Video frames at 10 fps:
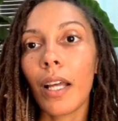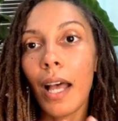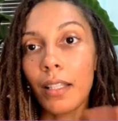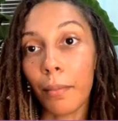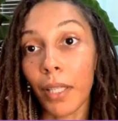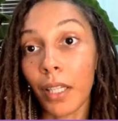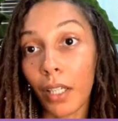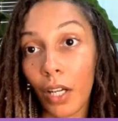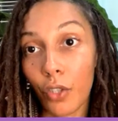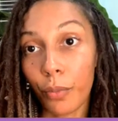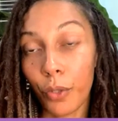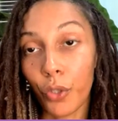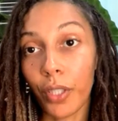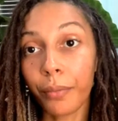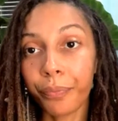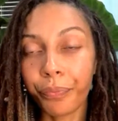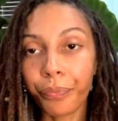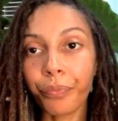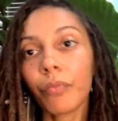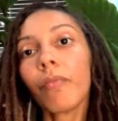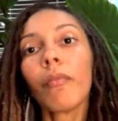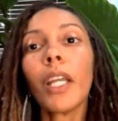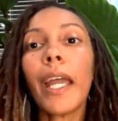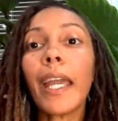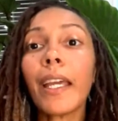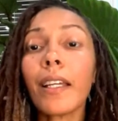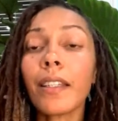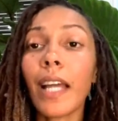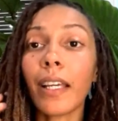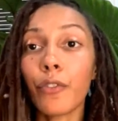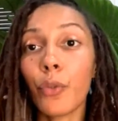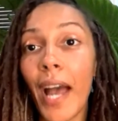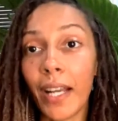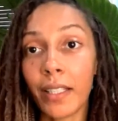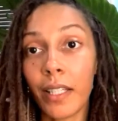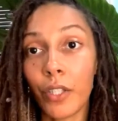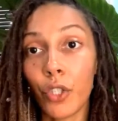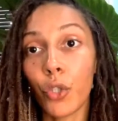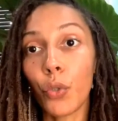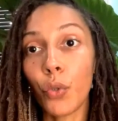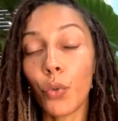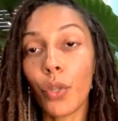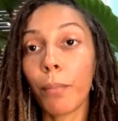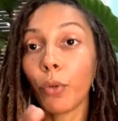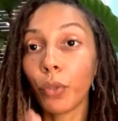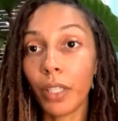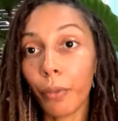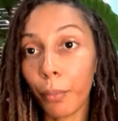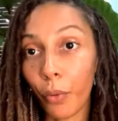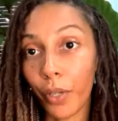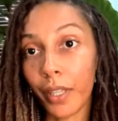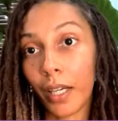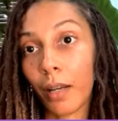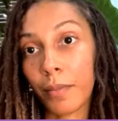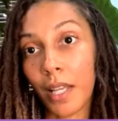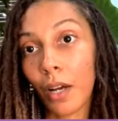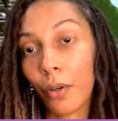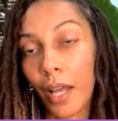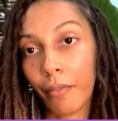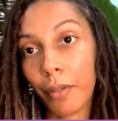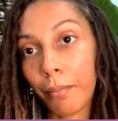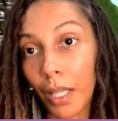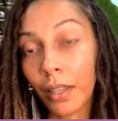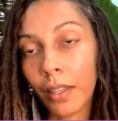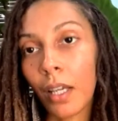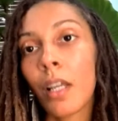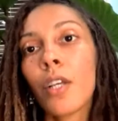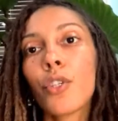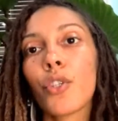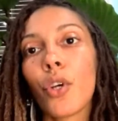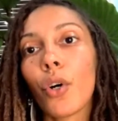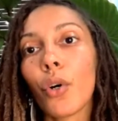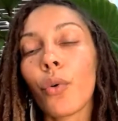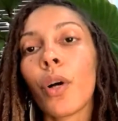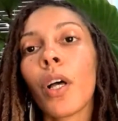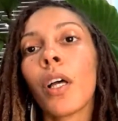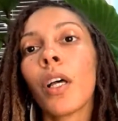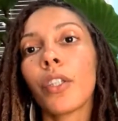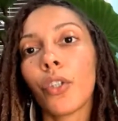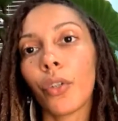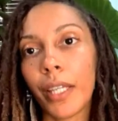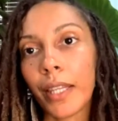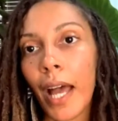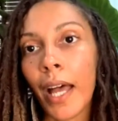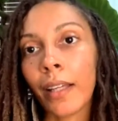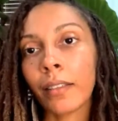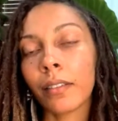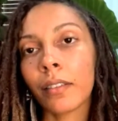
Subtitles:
as a monthly contribution. And that gives you access to the Moonly report that comes out every month. So you'll get that,